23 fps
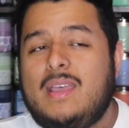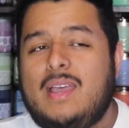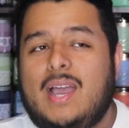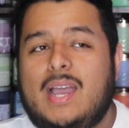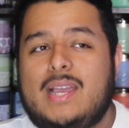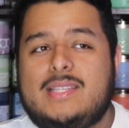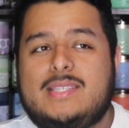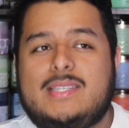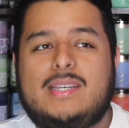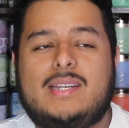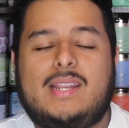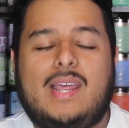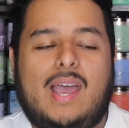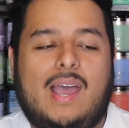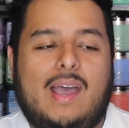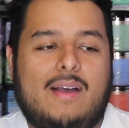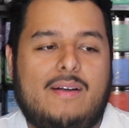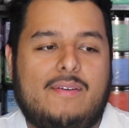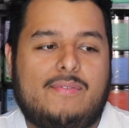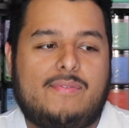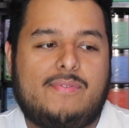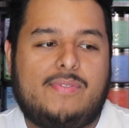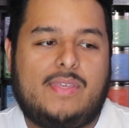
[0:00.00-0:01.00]
I did
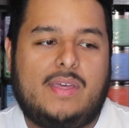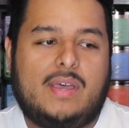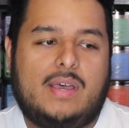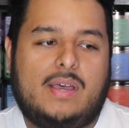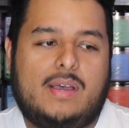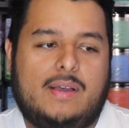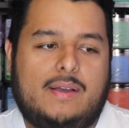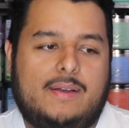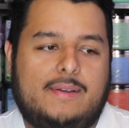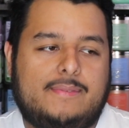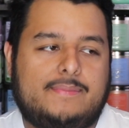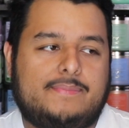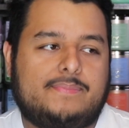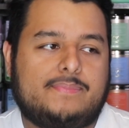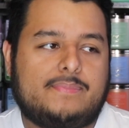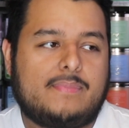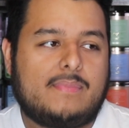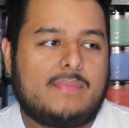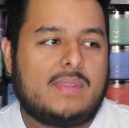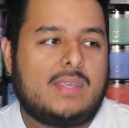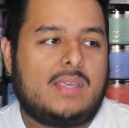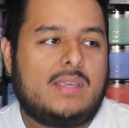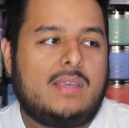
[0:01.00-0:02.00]
have the
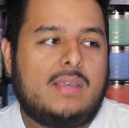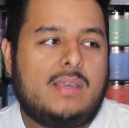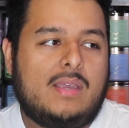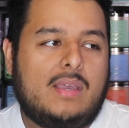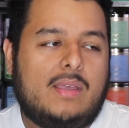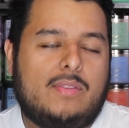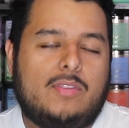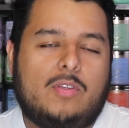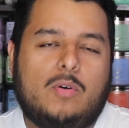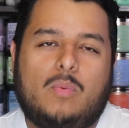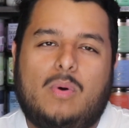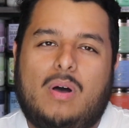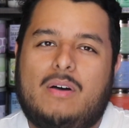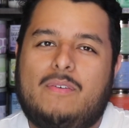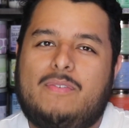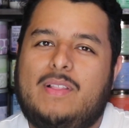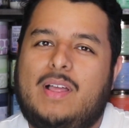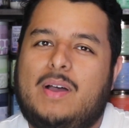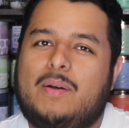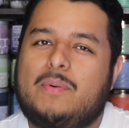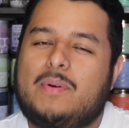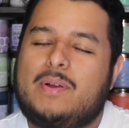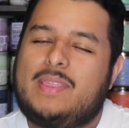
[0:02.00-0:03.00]

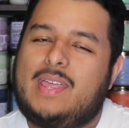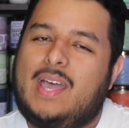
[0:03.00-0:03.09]
Wallflower